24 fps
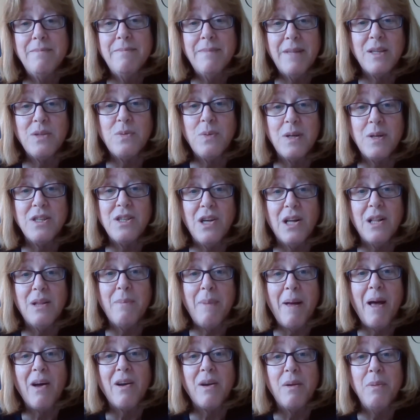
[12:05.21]
That's what it's all
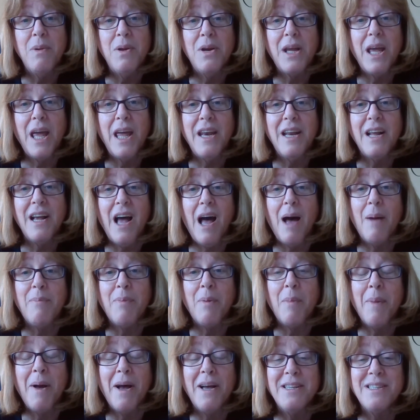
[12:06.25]
about, communicate and
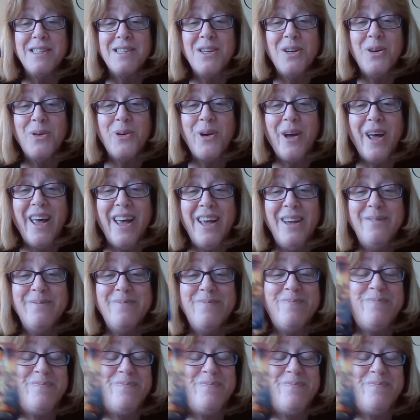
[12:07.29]
compromise. Okay?